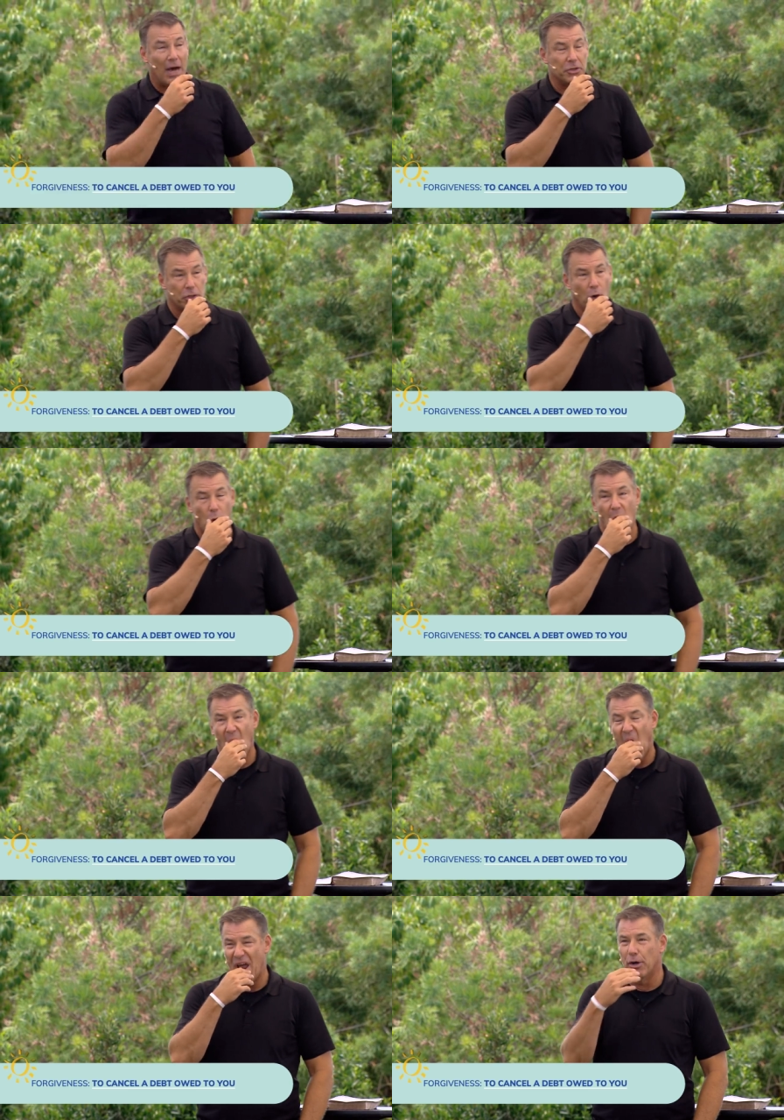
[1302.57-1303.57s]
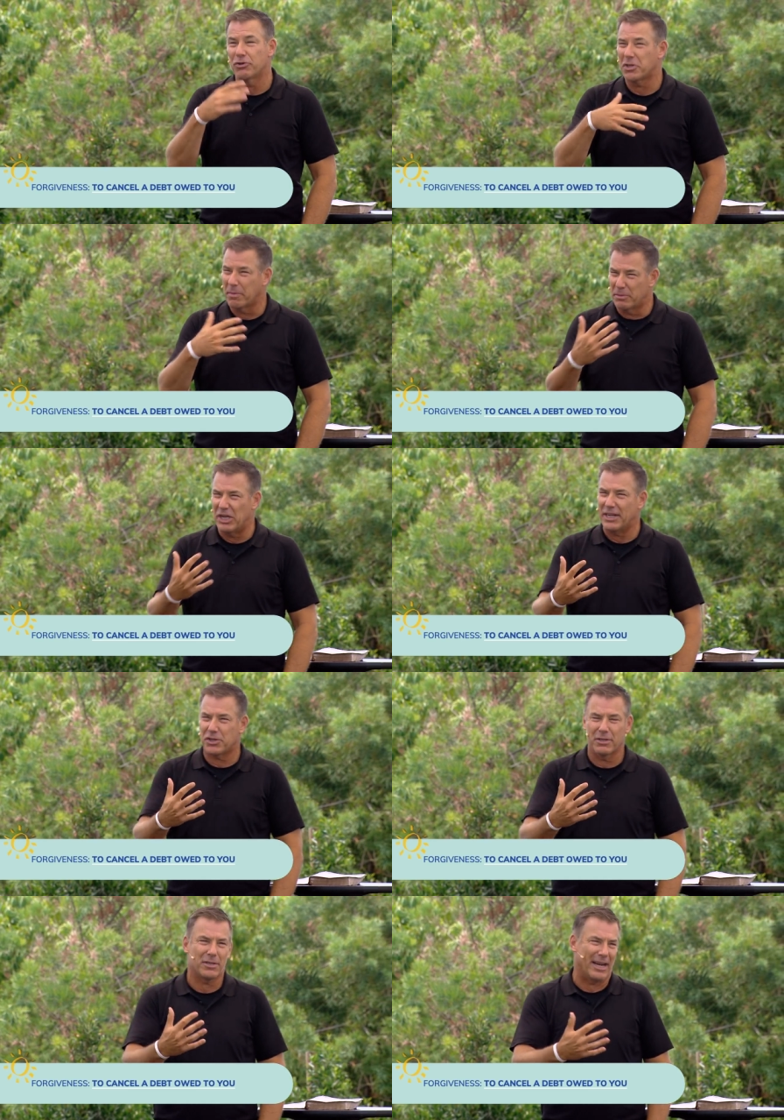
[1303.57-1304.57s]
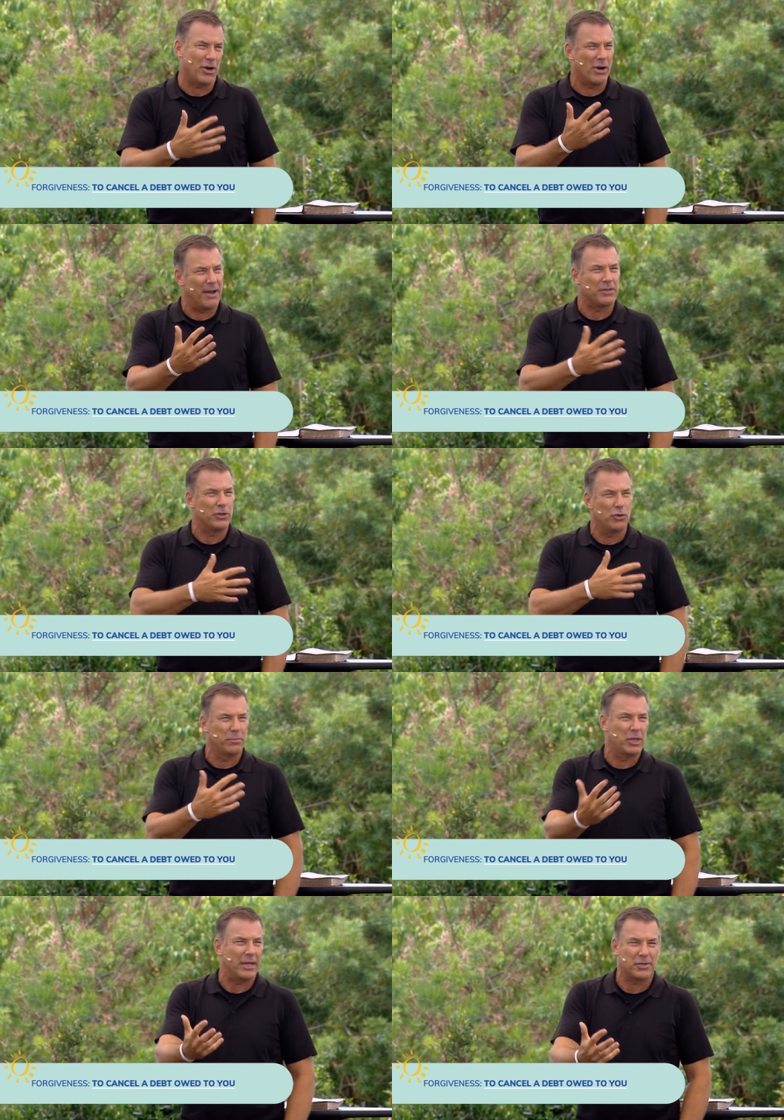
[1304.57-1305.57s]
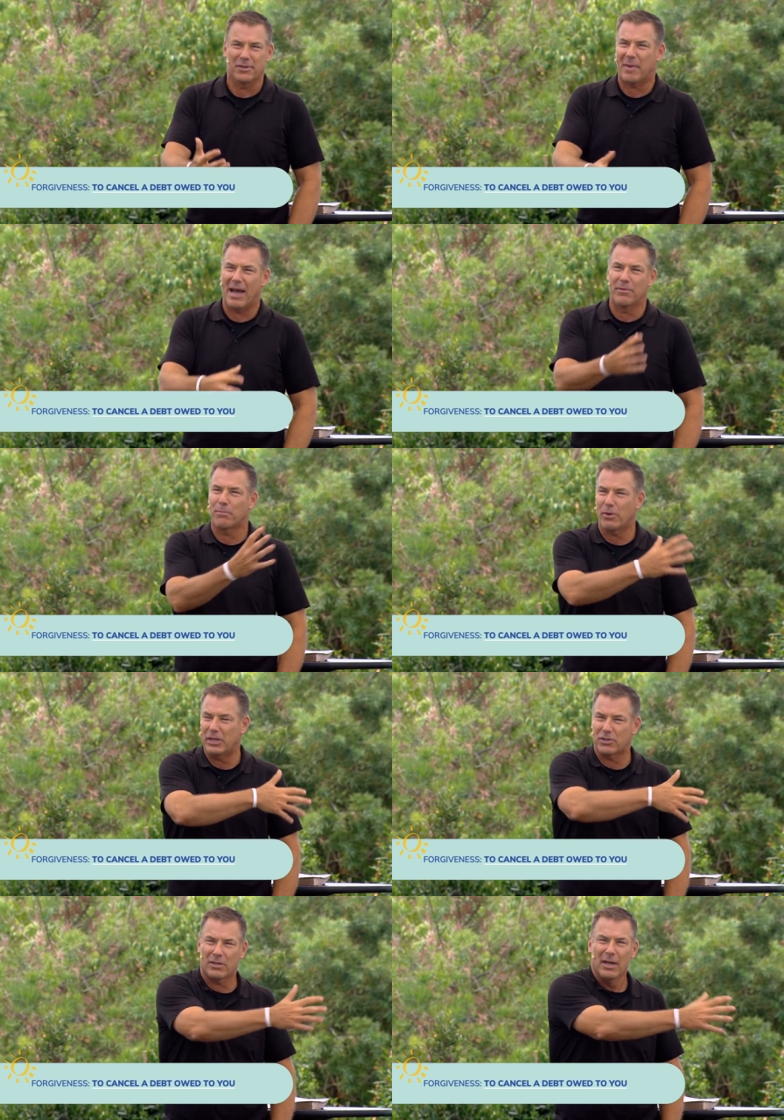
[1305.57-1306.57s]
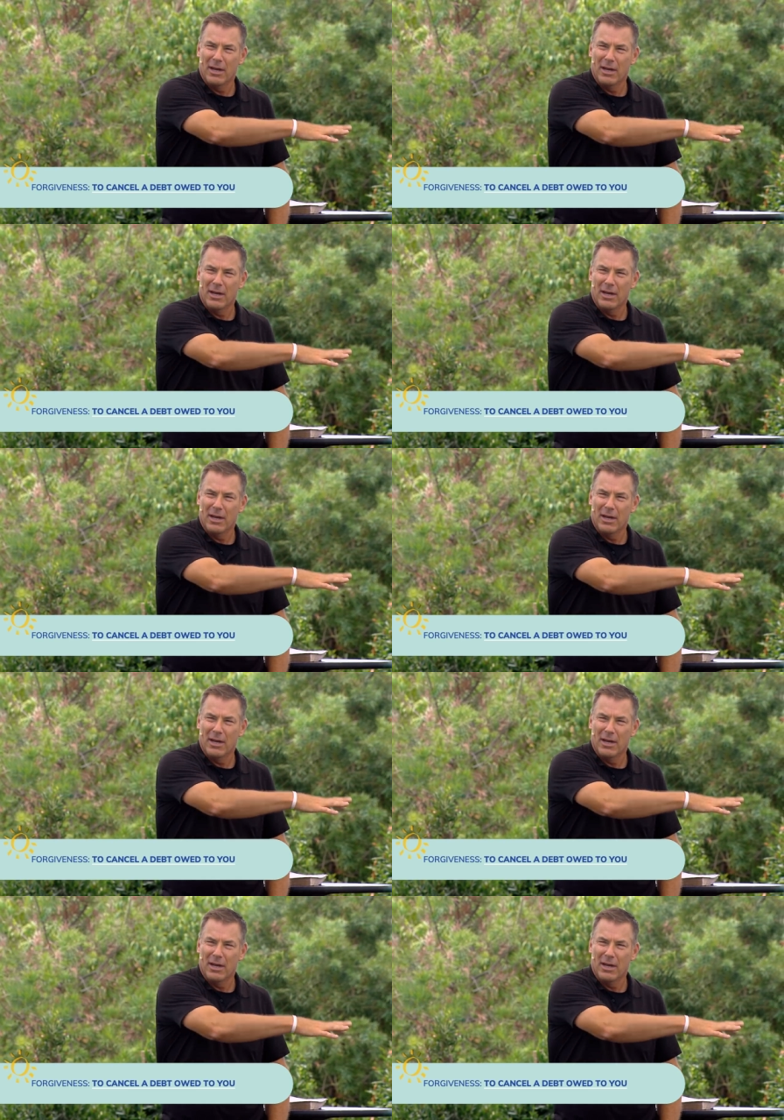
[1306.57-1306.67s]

so I know some objections, and I don't have to do objections by having preached